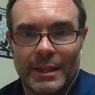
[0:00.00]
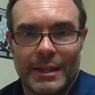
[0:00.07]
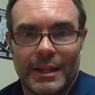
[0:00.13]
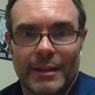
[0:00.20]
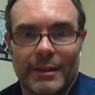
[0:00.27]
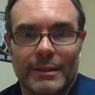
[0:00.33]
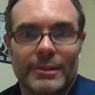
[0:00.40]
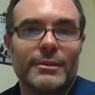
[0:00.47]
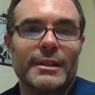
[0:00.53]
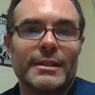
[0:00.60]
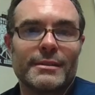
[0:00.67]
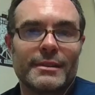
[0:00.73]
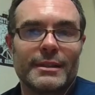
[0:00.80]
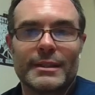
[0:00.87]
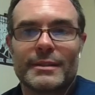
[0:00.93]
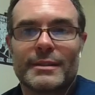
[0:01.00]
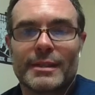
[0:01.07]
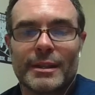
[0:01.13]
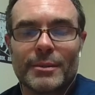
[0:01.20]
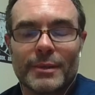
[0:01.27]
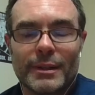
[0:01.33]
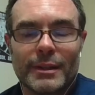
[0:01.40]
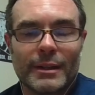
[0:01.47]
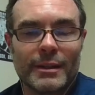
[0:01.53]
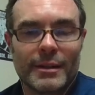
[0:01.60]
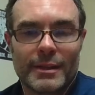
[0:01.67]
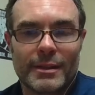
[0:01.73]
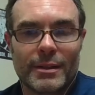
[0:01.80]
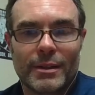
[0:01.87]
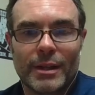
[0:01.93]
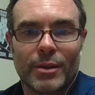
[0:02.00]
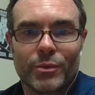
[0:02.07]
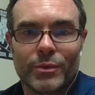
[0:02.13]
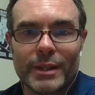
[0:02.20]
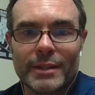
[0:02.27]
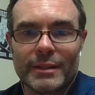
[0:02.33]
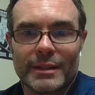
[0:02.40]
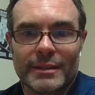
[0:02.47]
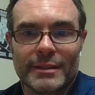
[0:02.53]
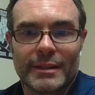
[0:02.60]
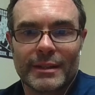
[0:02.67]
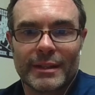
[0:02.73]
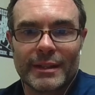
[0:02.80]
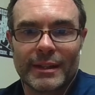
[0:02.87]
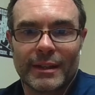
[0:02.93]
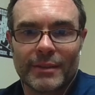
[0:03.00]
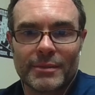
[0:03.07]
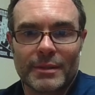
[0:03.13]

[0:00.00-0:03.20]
characteristics that were realistic enough